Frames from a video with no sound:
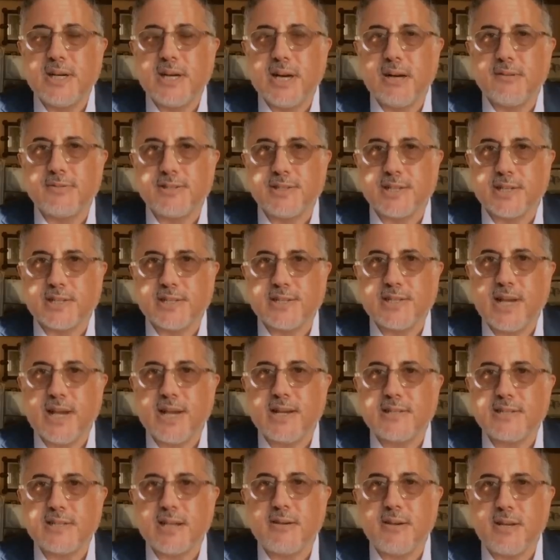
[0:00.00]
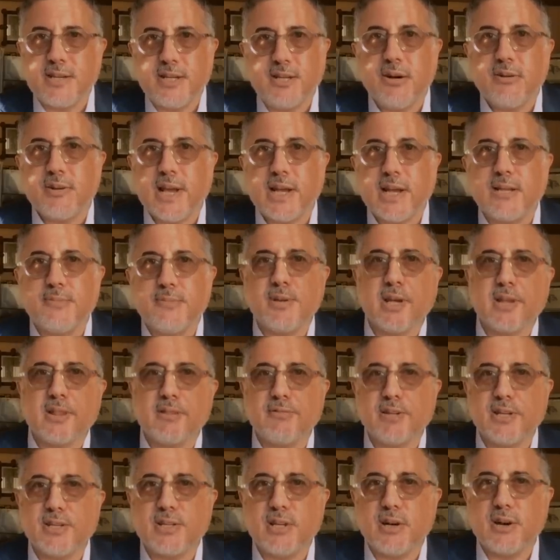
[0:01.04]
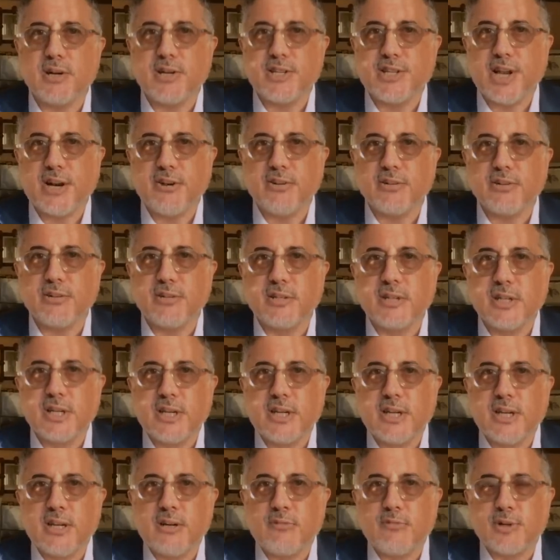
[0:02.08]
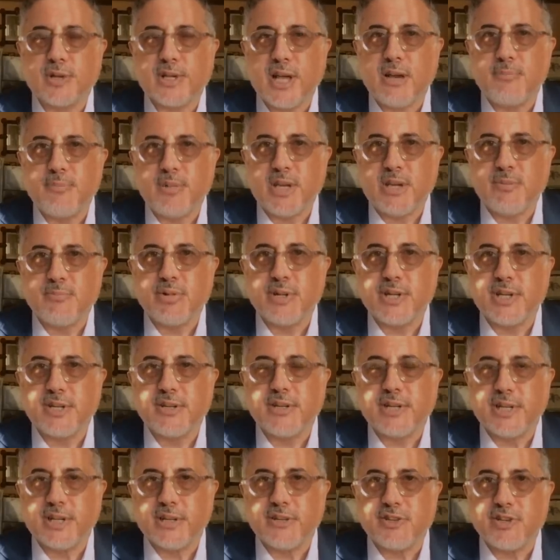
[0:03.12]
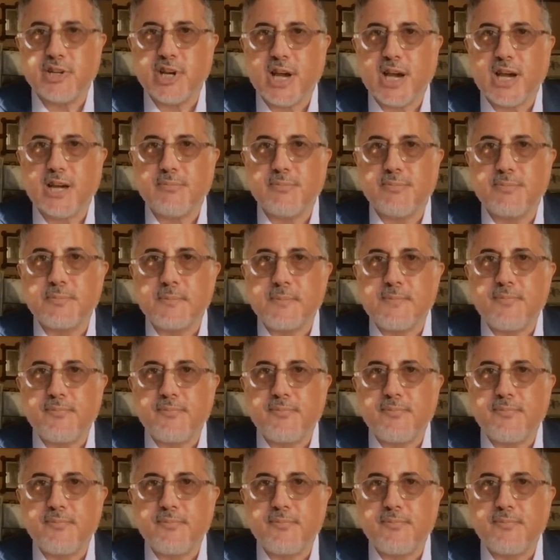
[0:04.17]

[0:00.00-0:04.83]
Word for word: of success, I mean, you don't get to be a three-star general without being pretty good at your job,